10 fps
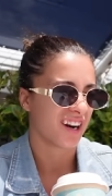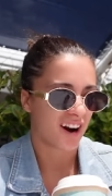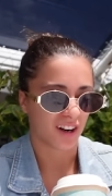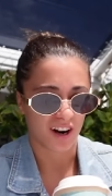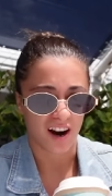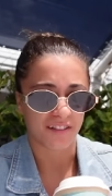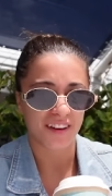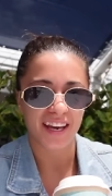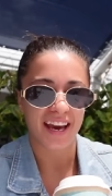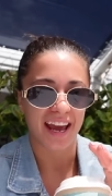our
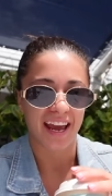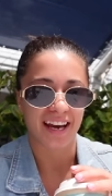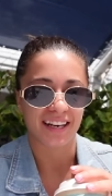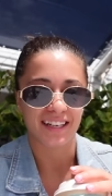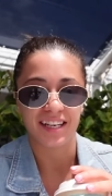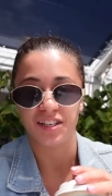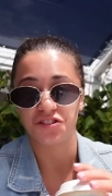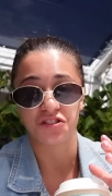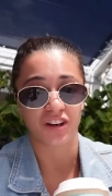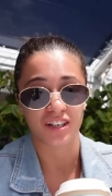coffee, and he
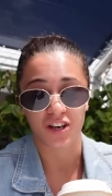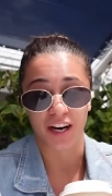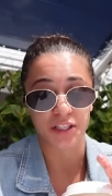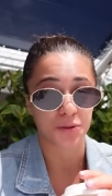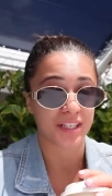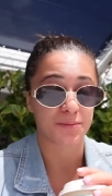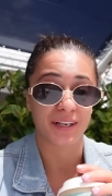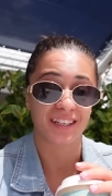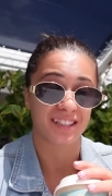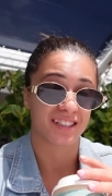just started talking to us
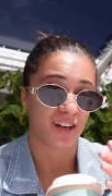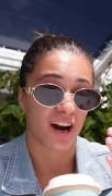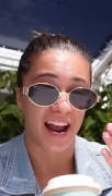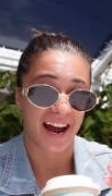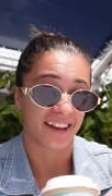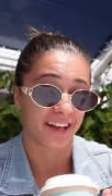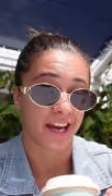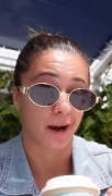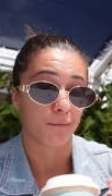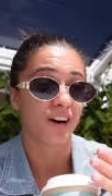because he saw I had the
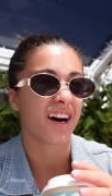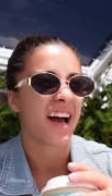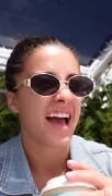camera,